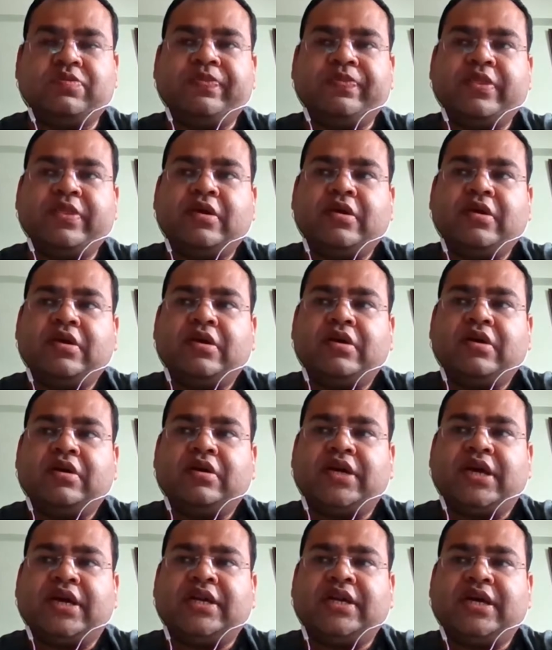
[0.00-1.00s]
So
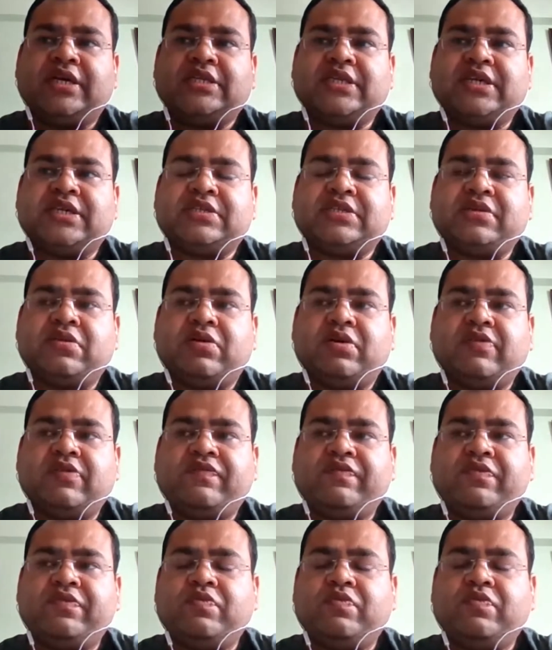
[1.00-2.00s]
Tata, as a lot
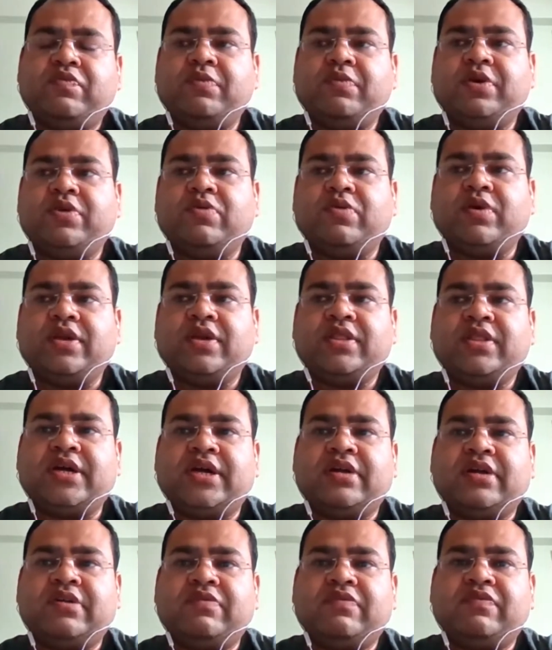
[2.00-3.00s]
of you would be knowing,
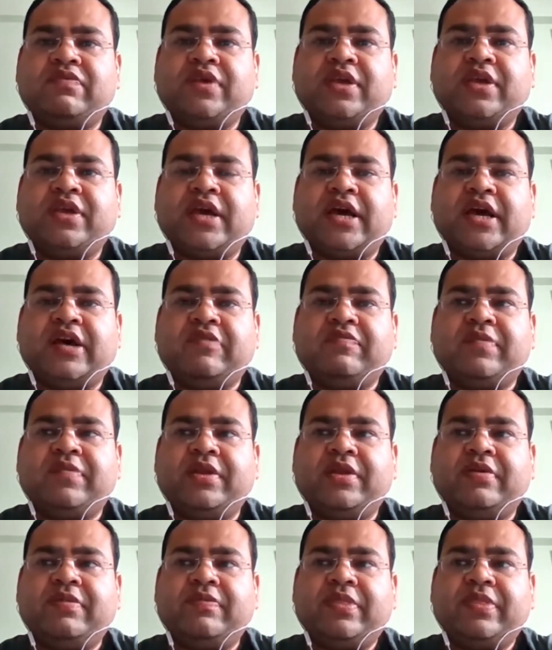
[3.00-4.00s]
that we have
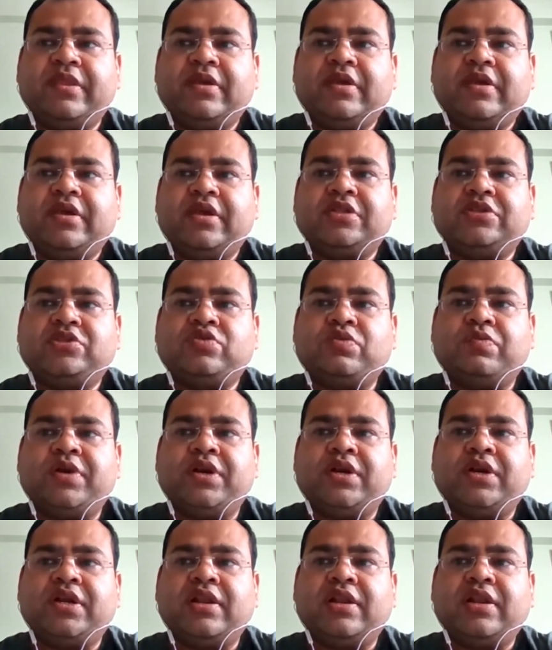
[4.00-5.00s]
been
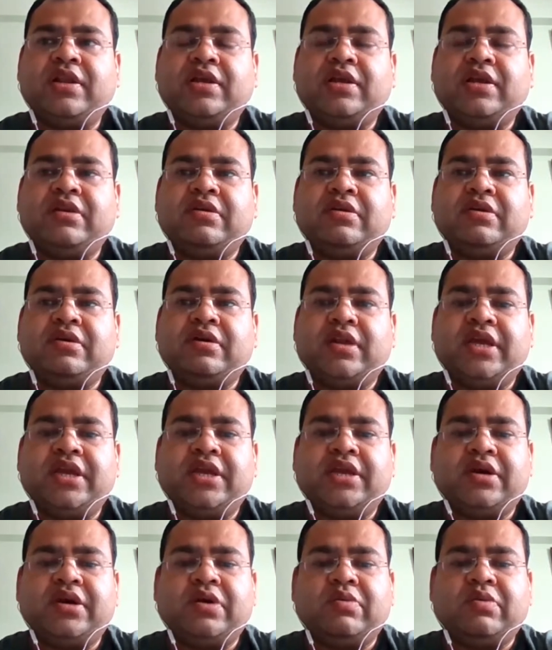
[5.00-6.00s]
instrumental in
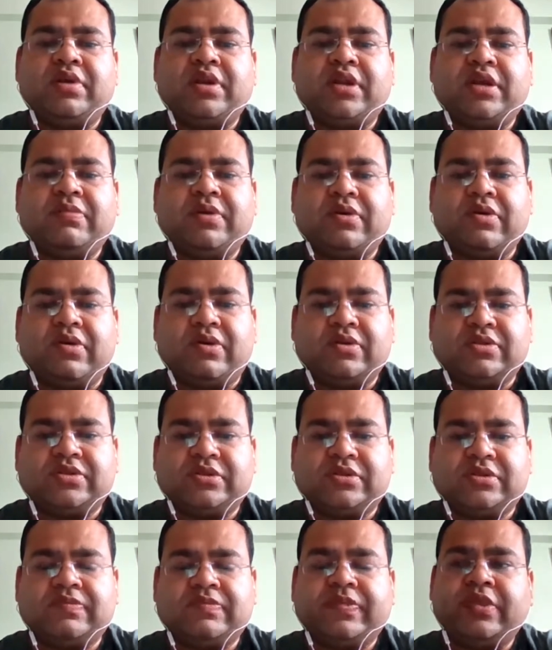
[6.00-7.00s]
laying down labor laws.
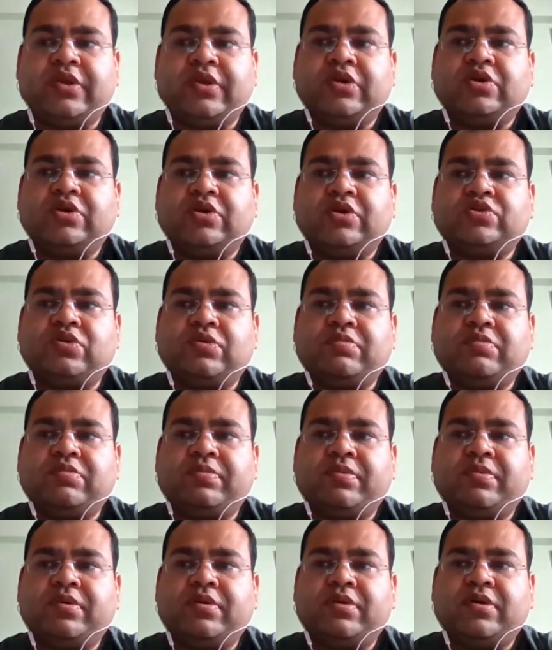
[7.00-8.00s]
So
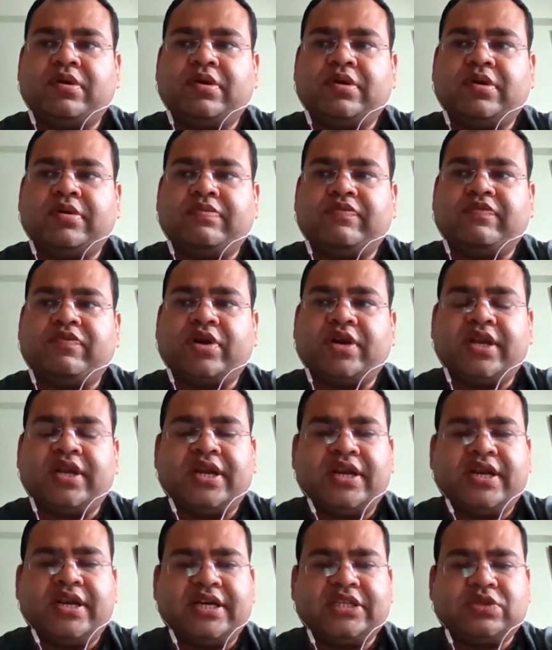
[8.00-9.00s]

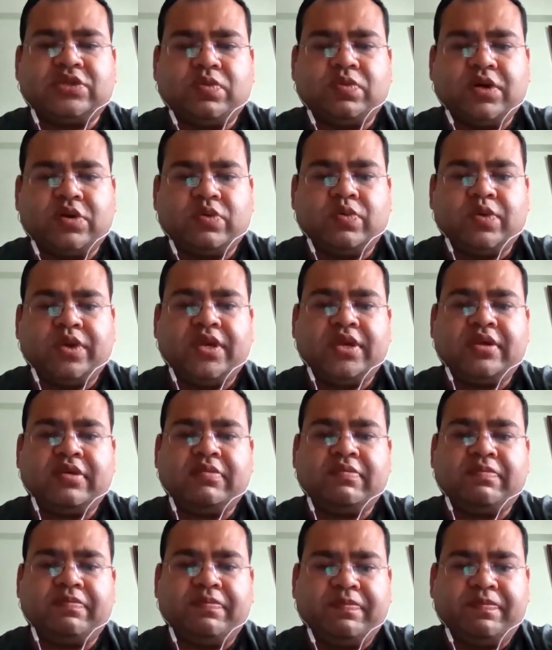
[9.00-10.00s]
48 hours work week,
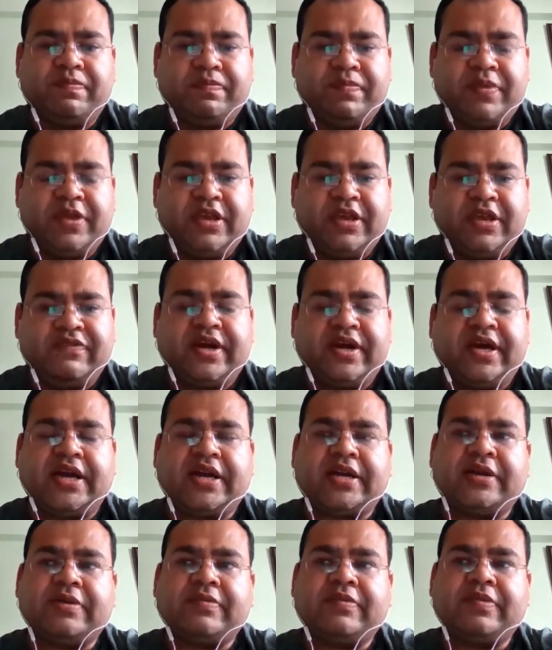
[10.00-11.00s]
PF
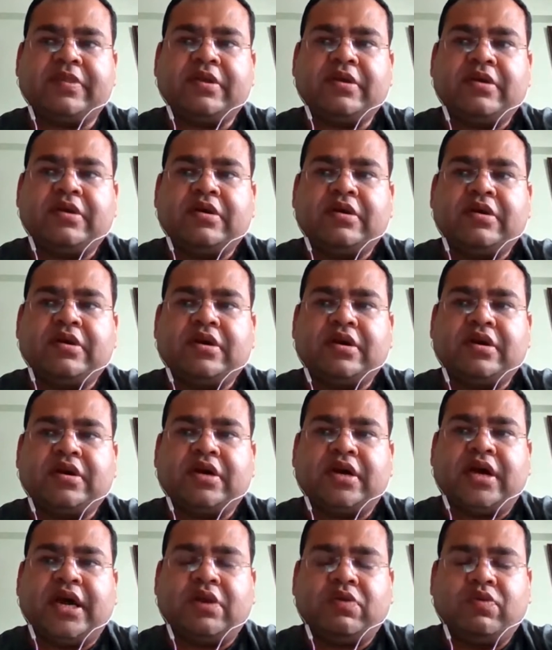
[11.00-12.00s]
Act,
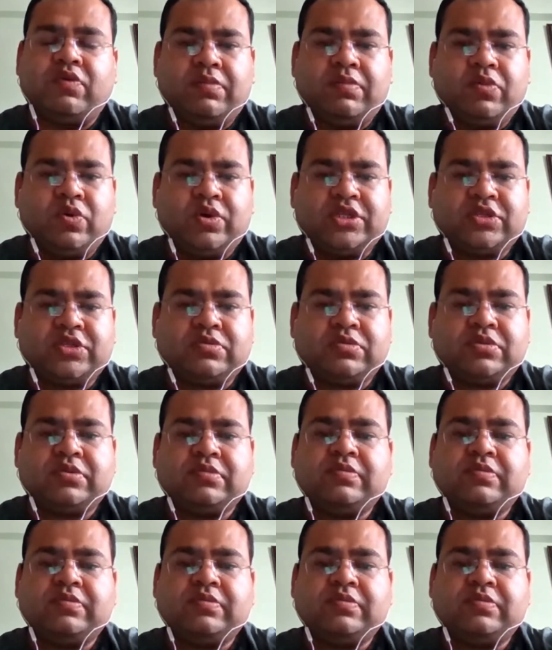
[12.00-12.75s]
annual bonus,